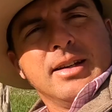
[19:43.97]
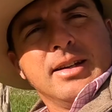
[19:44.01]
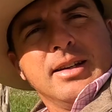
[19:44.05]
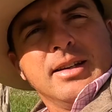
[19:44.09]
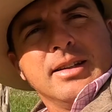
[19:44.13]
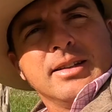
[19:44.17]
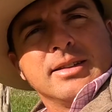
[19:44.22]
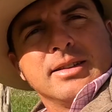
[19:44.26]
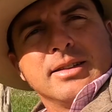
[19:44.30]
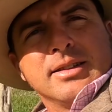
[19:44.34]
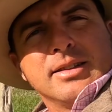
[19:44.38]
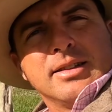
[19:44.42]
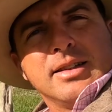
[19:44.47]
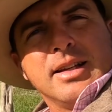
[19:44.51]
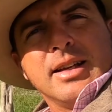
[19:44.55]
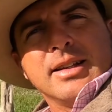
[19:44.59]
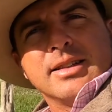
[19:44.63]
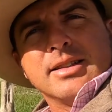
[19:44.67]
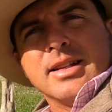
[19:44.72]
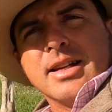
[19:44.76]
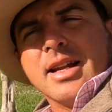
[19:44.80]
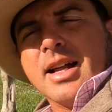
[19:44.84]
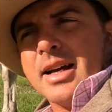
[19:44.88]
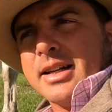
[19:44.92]

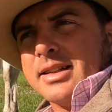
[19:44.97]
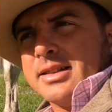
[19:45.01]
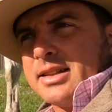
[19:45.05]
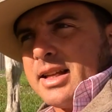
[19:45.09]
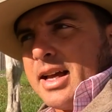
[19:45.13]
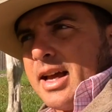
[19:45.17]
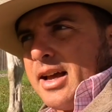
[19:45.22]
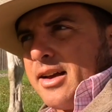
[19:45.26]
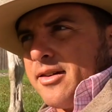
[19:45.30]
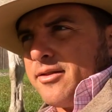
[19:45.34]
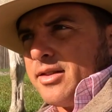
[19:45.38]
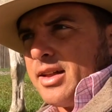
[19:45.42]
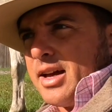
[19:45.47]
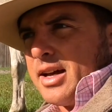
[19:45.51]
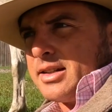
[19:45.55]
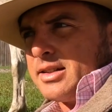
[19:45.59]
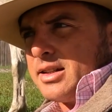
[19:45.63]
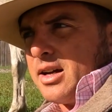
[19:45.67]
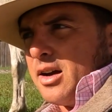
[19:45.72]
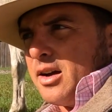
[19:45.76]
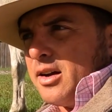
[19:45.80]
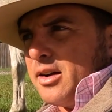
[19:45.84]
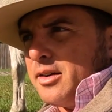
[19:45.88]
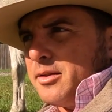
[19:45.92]
it's nice to have that
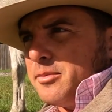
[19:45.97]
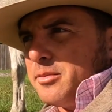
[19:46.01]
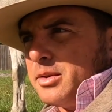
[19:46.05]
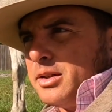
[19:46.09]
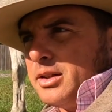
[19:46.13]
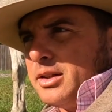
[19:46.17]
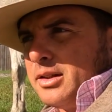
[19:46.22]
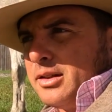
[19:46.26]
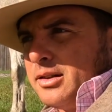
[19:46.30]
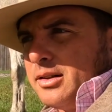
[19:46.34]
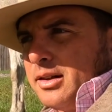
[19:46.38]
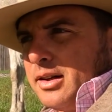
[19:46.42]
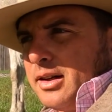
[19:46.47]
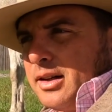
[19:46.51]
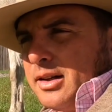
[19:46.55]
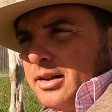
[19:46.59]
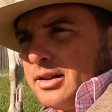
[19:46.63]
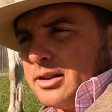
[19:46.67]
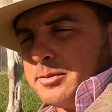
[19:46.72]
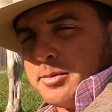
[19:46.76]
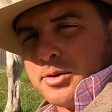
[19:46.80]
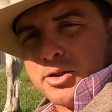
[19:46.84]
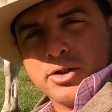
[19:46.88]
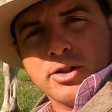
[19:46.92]
time,
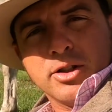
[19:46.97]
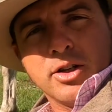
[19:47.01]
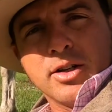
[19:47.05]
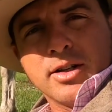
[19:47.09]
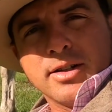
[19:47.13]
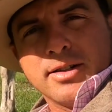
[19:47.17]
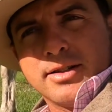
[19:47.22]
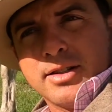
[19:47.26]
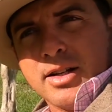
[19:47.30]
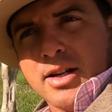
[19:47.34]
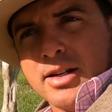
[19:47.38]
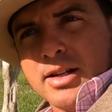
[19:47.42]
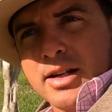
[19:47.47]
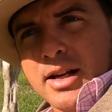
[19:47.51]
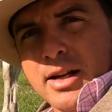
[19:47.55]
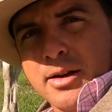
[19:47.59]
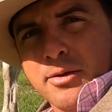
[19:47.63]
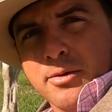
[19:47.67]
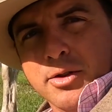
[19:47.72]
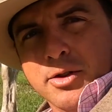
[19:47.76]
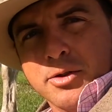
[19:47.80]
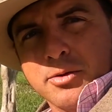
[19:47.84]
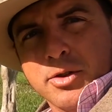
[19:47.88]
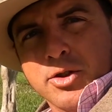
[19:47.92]
especially on a Sunday,
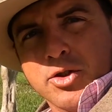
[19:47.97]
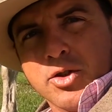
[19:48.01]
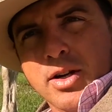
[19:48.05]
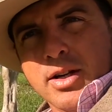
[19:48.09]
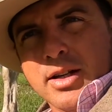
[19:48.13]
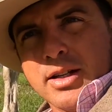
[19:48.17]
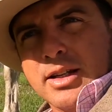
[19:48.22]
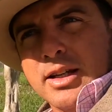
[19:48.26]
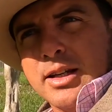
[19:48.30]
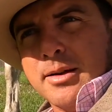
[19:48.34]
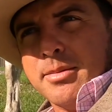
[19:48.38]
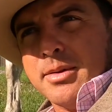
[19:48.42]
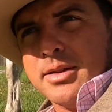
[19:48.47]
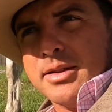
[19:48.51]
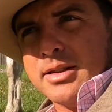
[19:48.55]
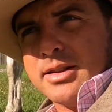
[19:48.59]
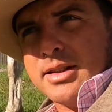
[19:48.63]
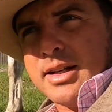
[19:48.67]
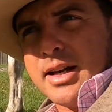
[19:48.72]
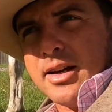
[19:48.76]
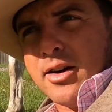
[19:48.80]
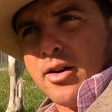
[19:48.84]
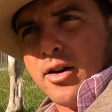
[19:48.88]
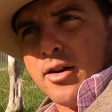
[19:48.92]
which we try to keep as a
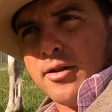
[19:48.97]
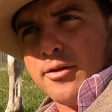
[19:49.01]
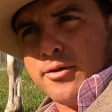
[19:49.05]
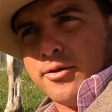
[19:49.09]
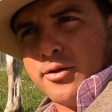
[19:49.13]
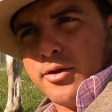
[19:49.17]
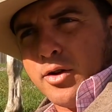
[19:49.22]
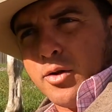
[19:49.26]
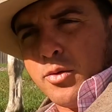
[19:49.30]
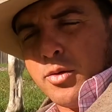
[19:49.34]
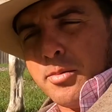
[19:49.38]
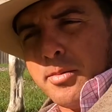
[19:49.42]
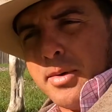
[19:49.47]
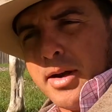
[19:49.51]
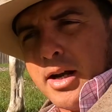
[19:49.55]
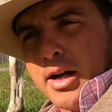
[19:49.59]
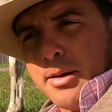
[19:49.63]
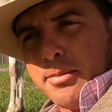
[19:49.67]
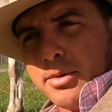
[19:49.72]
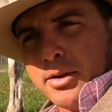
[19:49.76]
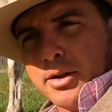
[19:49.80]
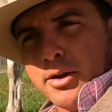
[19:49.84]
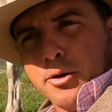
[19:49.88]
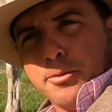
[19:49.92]
day off. You know, we made
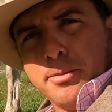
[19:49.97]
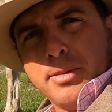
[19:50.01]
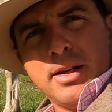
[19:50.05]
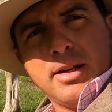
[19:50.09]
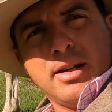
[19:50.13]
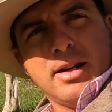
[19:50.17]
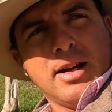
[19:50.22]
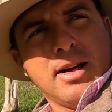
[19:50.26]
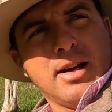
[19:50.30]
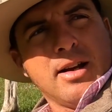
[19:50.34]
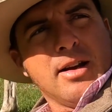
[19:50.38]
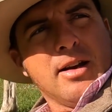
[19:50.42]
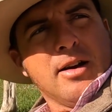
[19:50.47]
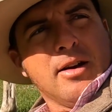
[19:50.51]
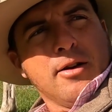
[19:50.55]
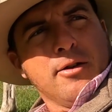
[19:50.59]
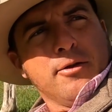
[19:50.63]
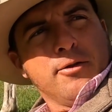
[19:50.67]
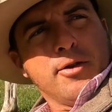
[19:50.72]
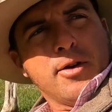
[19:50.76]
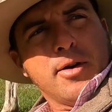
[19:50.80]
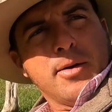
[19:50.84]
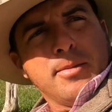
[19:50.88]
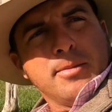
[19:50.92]
up a little bit
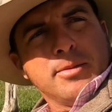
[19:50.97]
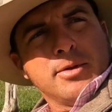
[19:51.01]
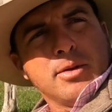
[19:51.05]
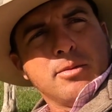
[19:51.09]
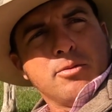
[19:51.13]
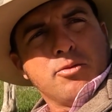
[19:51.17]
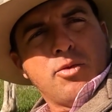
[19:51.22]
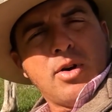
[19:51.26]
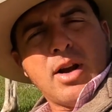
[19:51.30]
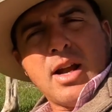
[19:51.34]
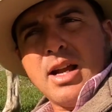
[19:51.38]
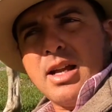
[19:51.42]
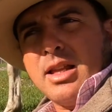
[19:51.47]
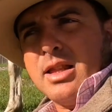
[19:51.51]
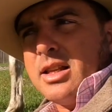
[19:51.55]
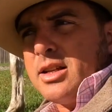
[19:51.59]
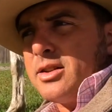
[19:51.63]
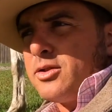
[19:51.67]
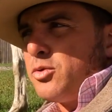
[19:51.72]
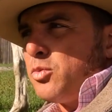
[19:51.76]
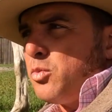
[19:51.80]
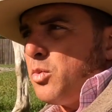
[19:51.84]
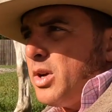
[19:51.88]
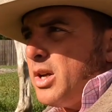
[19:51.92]
from some rain
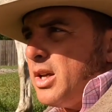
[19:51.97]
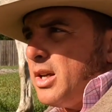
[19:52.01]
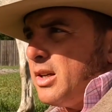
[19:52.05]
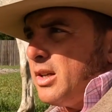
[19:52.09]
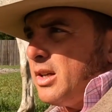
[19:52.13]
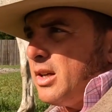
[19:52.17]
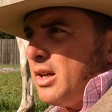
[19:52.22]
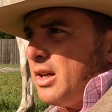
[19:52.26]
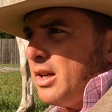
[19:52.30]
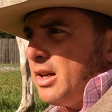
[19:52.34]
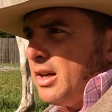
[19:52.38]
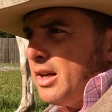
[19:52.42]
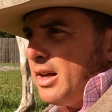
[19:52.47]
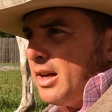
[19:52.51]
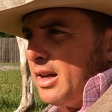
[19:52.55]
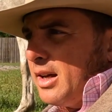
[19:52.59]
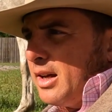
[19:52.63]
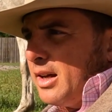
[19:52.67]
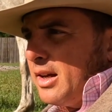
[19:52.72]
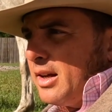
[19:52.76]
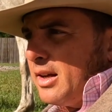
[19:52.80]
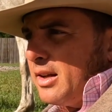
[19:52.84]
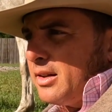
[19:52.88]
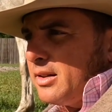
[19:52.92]
this week,
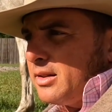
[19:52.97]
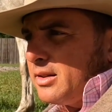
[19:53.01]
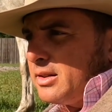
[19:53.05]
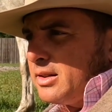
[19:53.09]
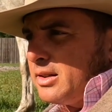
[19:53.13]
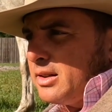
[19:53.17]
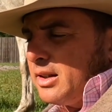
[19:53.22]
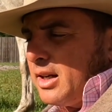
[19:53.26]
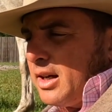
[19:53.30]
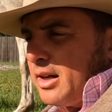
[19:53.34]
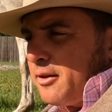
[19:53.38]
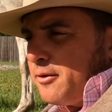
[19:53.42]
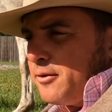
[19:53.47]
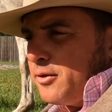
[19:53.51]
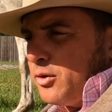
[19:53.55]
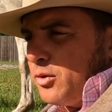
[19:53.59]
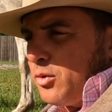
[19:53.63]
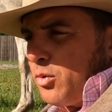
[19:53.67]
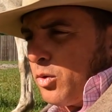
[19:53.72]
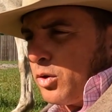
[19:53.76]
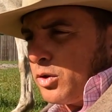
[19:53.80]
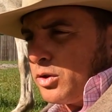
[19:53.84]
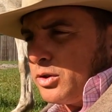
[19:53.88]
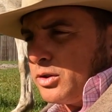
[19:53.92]
and got a few
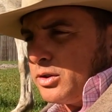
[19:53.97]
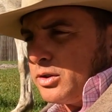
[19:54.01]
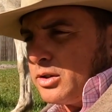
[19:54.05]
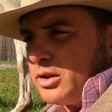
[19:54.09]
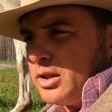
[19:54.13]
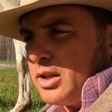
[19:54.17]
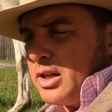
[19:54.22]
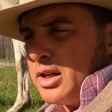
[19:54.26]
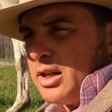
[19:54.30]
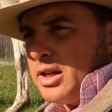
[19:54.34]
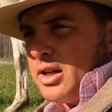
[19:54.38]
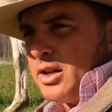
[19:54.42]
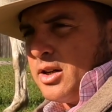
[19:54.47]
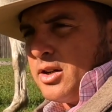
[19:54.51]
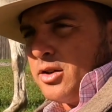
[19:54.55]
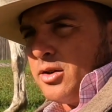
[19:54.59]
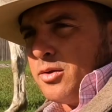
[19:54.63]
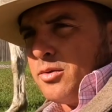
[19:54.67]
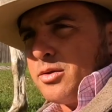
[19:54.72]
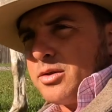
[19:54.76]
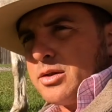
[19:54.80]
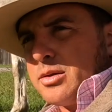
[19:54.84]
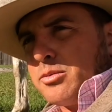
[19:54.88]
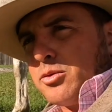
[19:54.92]
horses
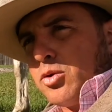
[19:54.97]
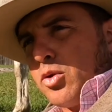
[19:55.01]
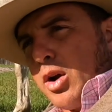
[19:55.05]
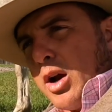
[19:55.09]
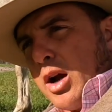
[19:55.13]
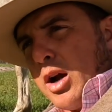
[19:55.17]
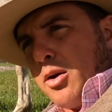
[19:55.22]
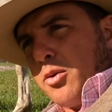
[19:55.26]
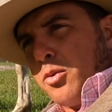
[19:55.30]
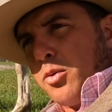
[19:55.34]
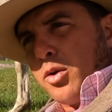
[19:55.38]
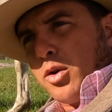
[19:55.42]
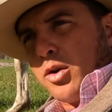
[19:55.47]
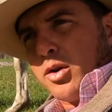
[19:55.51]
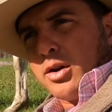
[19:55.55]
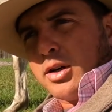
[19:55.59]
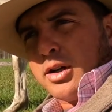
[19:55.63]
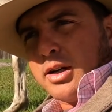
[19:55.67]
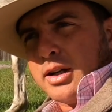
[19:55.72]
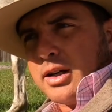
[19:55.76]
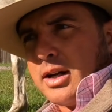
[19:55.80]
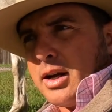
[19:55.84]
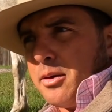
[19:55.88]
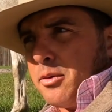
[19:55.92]
doing some
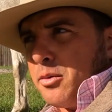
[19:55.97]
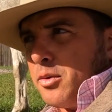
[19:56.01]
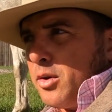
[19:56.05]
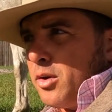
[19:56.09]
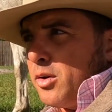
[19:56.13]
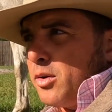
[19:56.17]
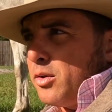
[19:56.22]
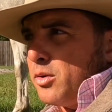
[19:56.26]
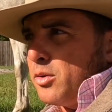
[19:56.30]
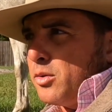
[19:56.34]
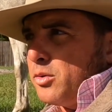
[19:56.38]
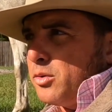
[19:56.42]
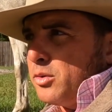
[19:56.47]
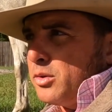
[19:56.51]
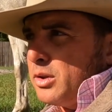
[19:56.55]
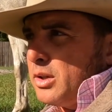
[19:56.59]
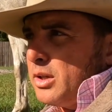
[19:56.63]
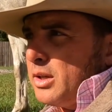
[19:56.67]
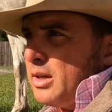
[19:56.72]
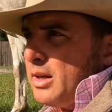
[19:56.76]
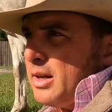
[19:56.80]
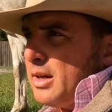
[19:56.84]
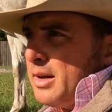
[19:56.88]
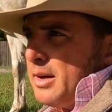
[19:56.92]
groundwork, and I rode
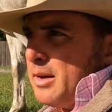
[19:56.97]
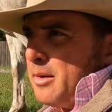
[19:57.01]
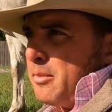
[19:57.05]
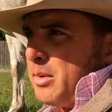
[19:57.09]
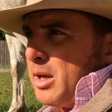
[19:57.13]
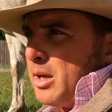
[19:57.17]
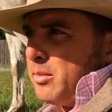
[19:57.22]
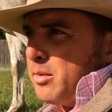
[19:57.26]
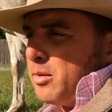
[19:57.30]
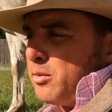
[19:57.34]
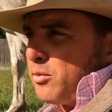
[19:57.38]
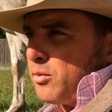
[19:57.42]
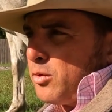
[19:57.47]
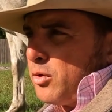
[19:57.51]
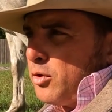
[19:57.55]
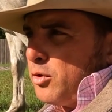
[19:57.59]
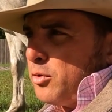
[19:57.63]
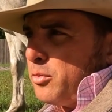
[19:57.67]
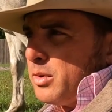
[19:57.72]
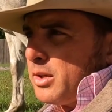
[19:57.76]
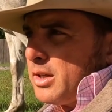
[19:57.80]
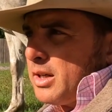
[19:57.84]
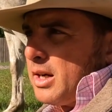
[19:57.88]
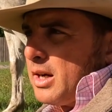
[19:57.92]
Baby
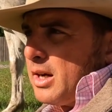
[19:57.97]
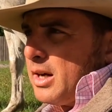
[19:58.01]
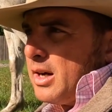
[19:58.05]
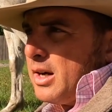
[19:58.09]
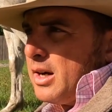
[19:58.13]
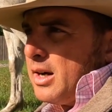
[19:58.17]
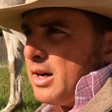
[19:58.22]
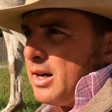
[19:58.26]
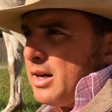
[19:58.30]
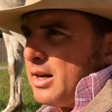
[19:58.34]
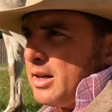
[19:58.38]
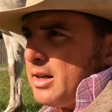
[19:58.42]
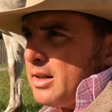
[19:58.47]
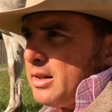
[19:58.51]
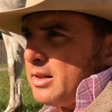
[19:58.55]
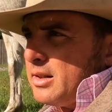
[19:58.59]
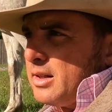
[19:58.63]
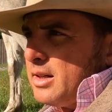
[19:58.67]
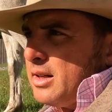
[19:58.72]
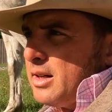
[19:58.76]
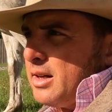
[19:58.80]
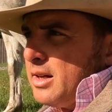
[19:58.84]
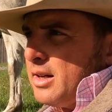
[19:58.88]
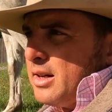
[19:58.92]

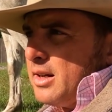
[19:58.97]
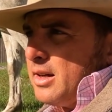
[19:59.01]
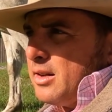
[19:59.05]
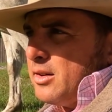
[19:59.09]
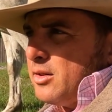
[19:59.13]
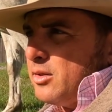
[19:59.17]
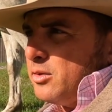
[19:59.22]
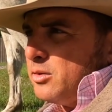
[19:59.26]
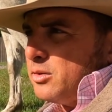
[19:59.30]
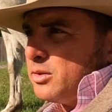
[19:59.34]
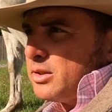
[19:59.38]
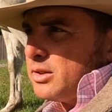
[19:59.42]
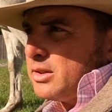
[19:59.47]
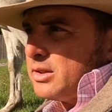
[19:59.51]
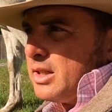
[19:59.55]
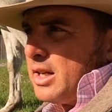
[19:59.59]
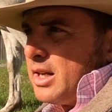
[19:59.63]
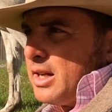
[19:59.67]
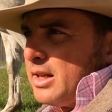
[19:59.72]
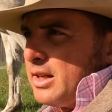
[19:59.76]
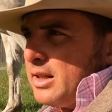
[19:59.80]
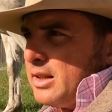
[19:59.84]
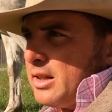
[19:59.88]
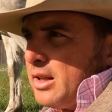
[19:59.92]
Rubicon, who's standing